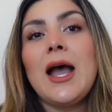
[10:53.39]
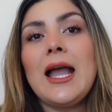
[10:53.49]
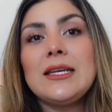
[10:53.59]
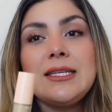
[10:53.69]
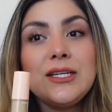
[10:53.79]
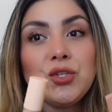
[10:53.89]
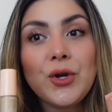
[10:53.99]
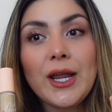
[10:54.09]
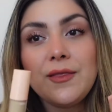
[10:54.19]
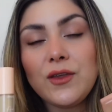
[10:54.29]
I did
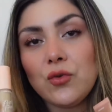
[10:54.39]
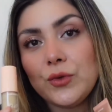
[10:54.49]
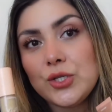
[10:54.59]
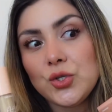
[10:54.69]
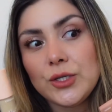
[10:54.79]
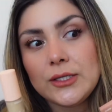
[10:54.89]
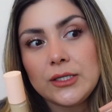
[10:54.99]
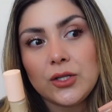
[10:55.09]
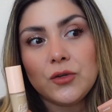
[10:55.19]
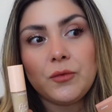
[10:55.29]
try the original
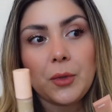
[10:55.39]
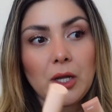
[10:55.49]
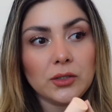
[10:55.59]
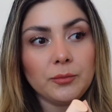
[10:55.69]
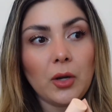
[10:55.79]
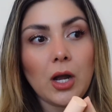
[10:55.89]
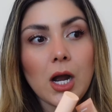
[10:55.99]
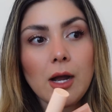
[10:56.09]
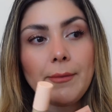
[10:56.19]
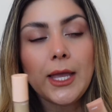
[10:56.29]
concealer from
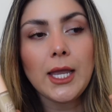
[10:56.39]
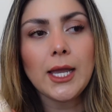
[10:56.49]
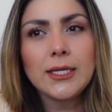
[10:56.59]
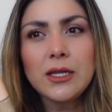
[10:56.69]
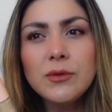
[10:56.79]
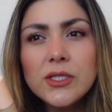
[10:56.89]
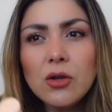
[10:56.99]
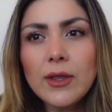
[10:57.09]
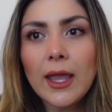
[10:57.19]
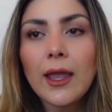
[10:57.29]
ColourPop and it was
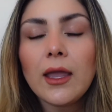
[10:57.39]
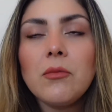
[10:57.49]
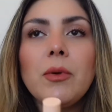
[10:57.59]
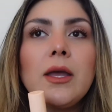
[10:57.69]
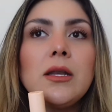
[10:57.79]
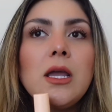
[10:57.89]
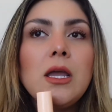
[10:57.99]
okay, but